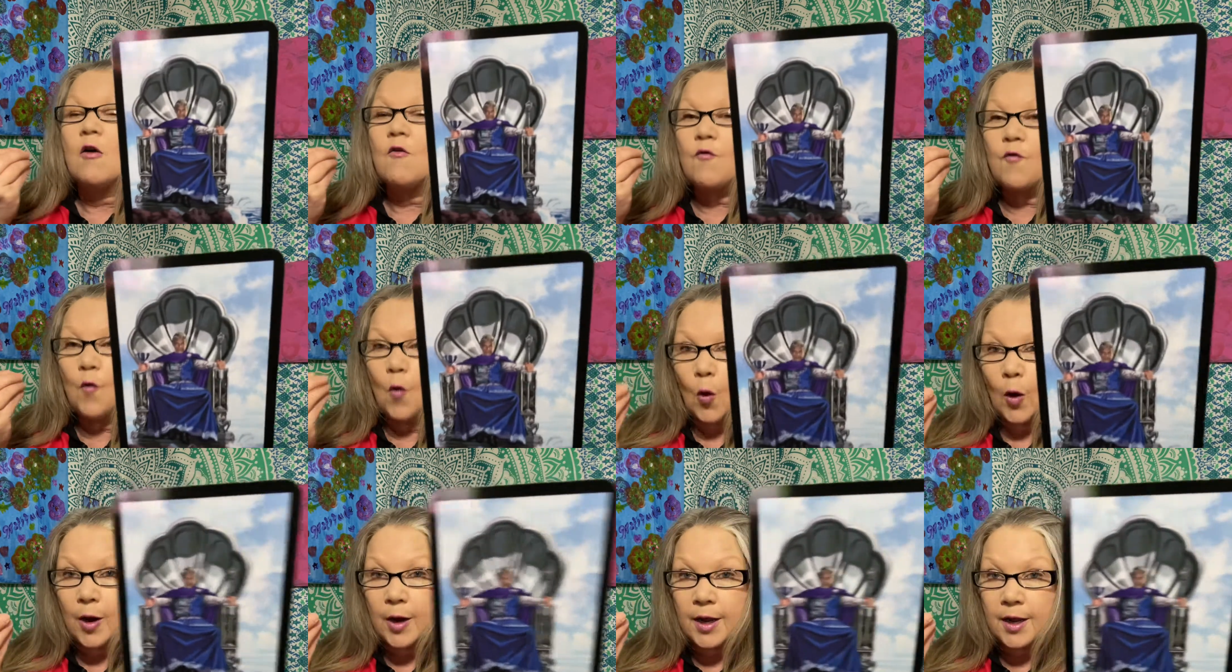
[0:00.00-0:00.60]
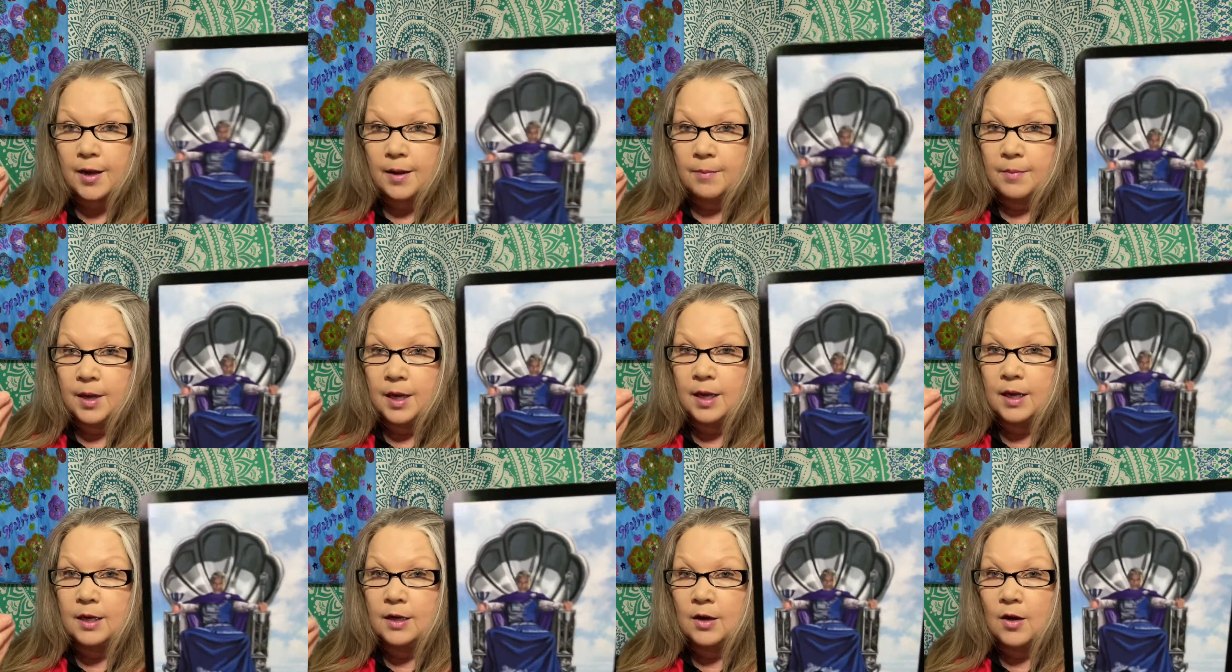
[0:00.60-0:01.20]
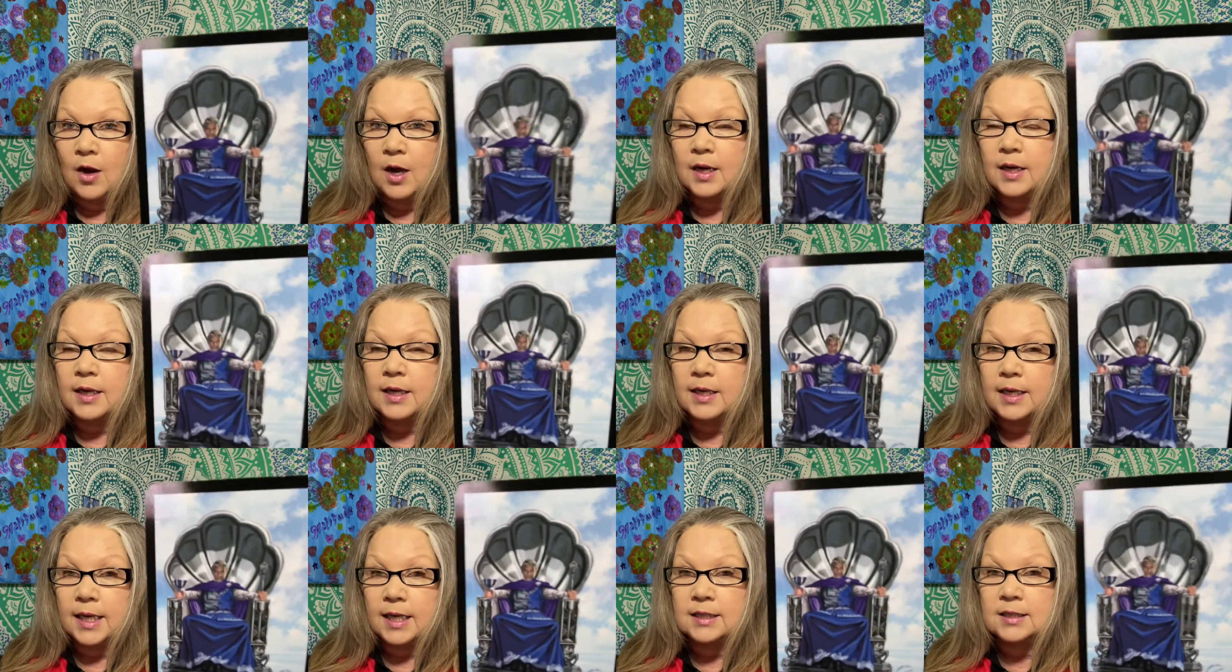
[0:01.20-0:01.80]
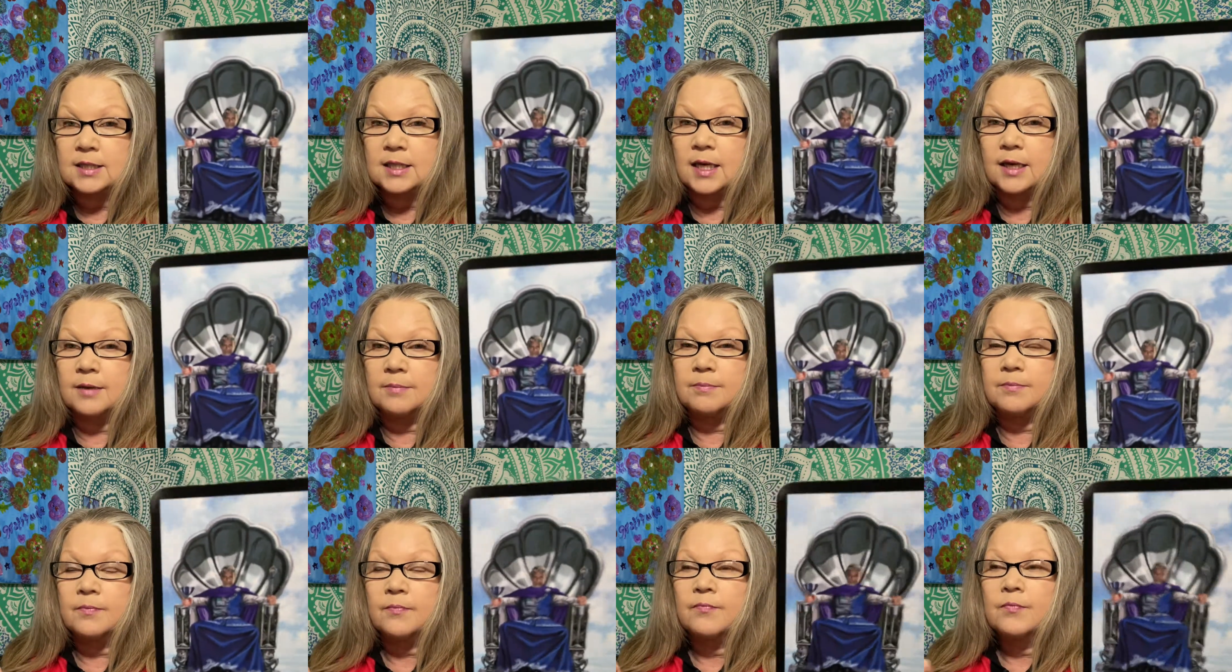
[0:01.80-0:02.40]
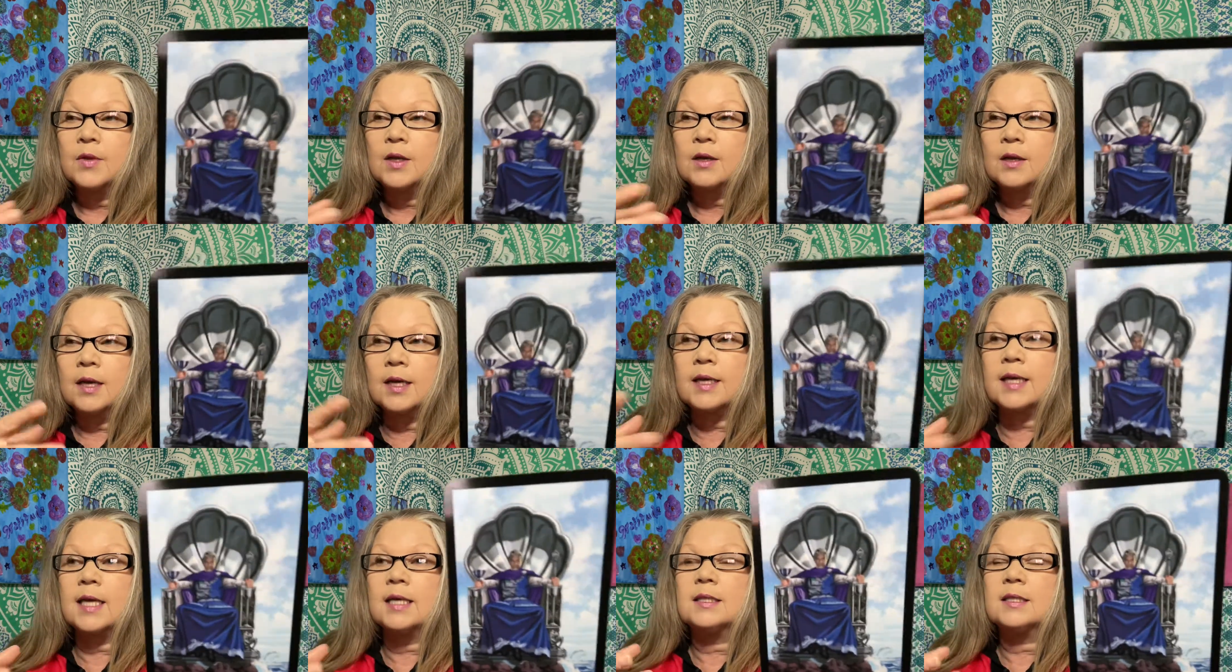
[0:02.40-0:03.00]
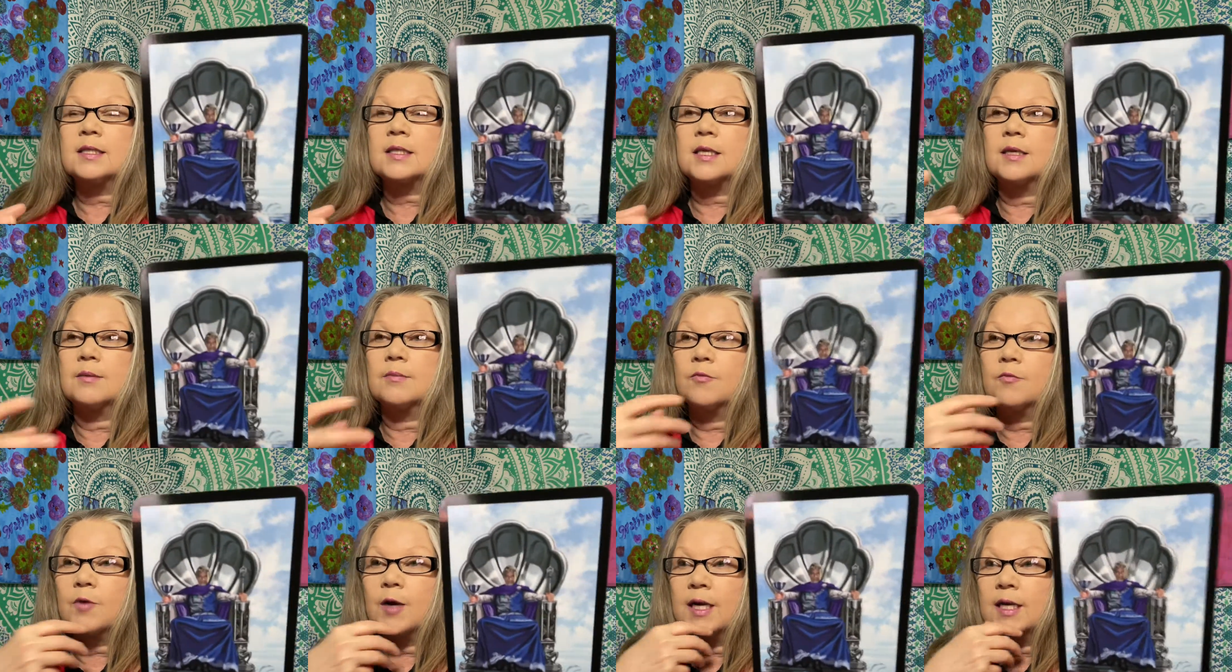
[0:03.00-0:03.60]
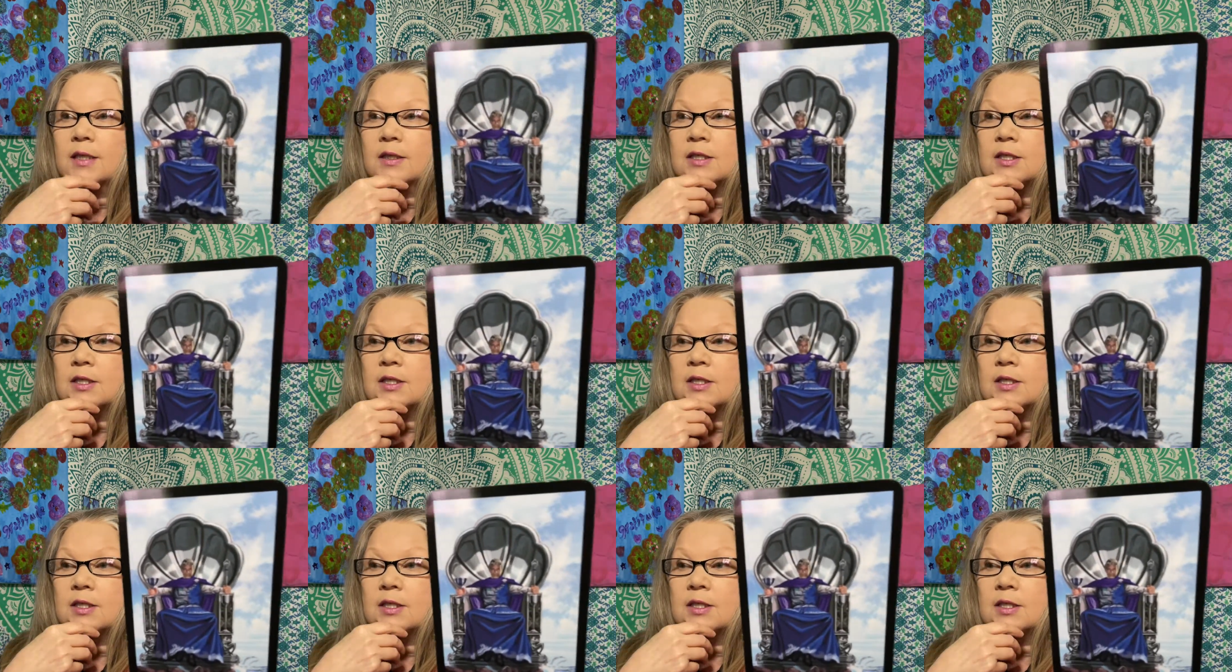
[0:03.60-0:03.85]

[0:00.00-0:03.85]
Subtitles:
for him and not against him, right?